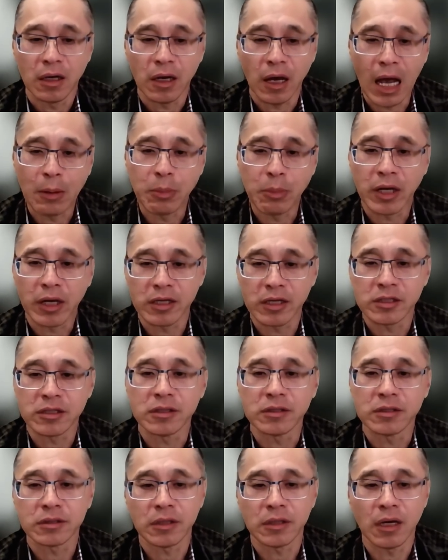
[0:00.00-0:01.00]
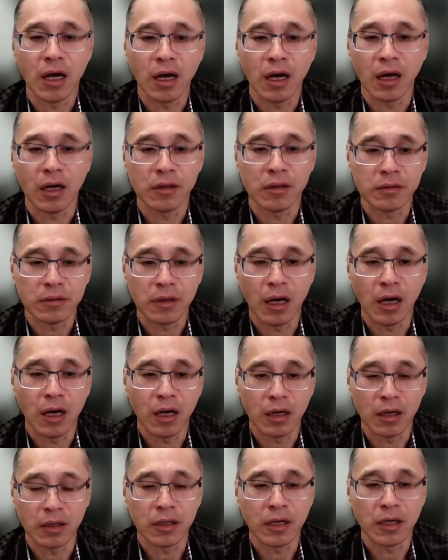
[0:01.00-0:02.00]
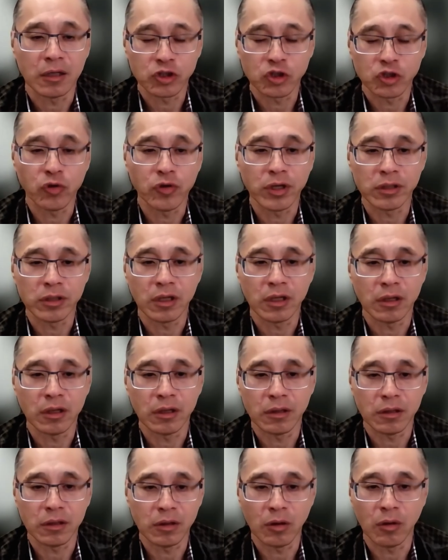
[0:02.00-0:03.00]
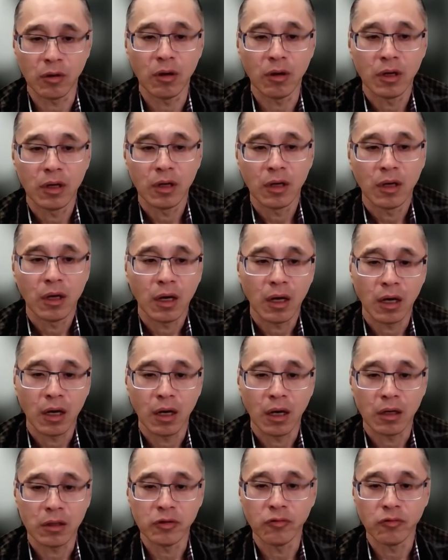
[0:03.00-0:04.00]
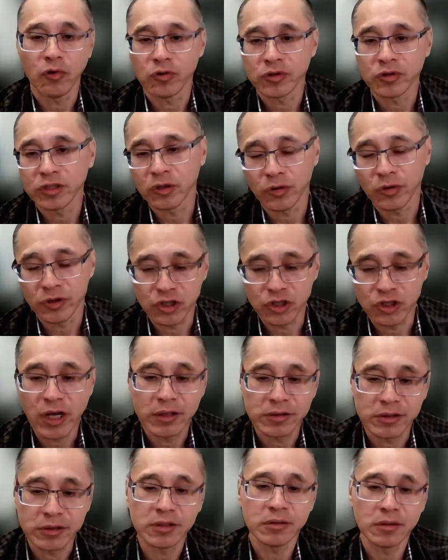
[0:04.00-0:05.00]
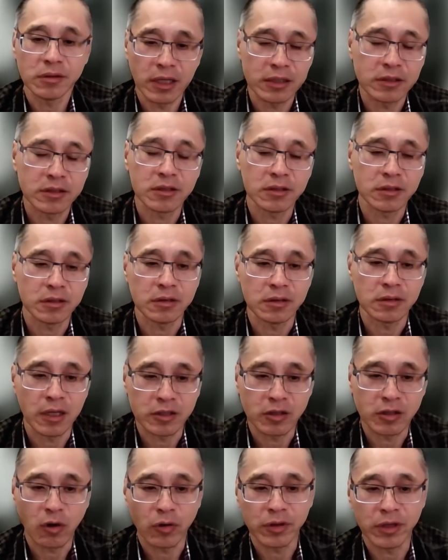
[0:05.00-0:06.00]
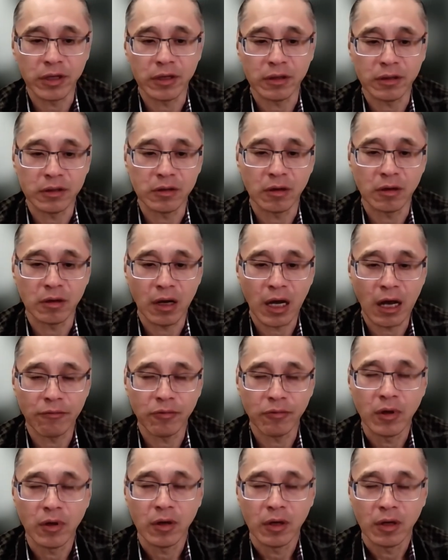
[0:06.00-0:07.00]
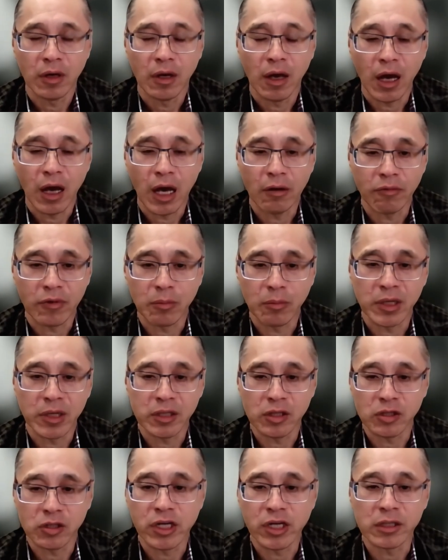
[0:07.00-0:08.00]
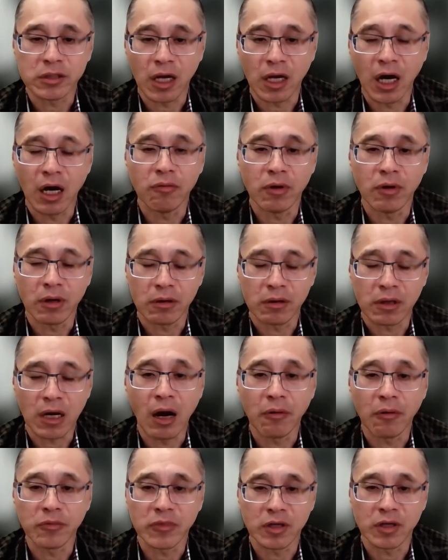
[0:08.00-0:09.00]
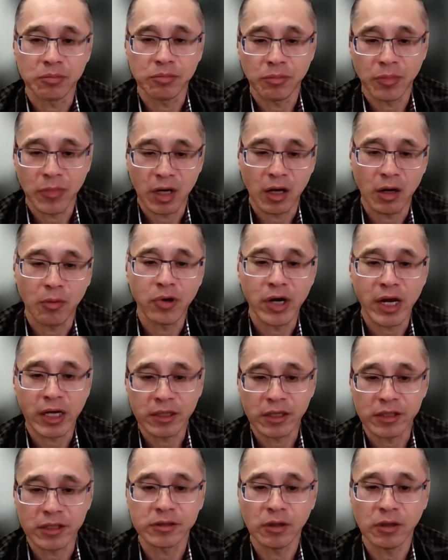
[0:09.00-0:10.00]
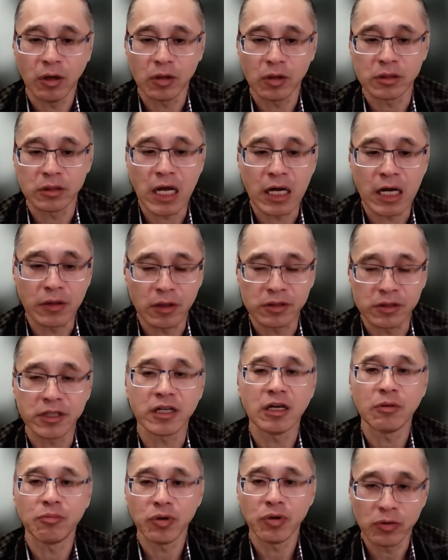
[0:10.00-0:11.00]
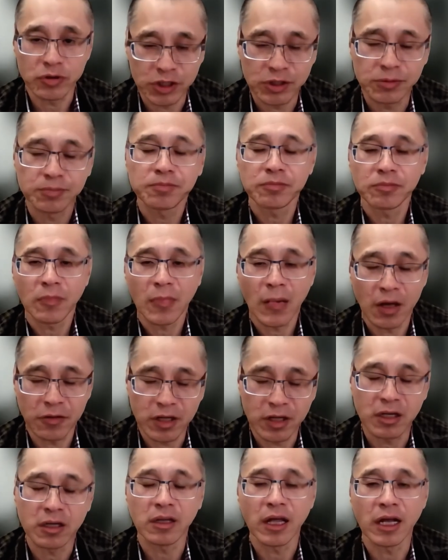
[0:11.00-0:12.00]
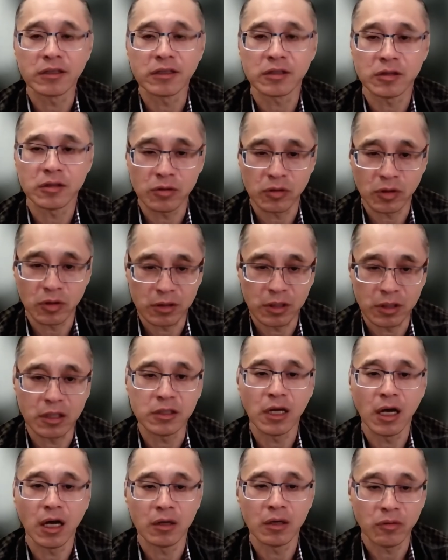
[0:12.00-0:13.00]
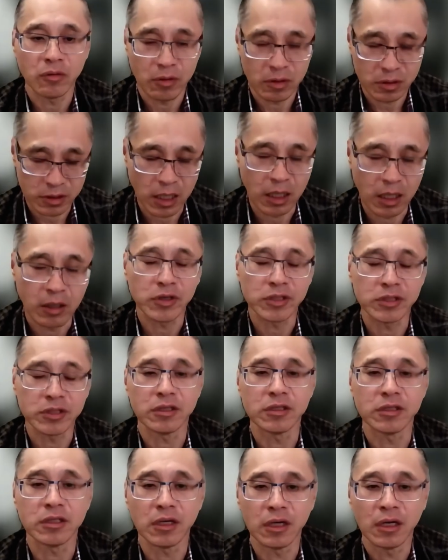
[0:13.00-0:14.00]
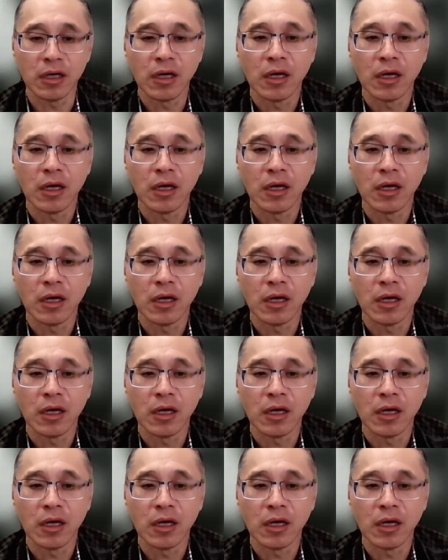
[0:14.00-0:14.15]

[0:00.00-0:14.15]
applications are showing the evolutionary change that's already have completely changed our current practice or the diagnostic approach. I think that's the young researcher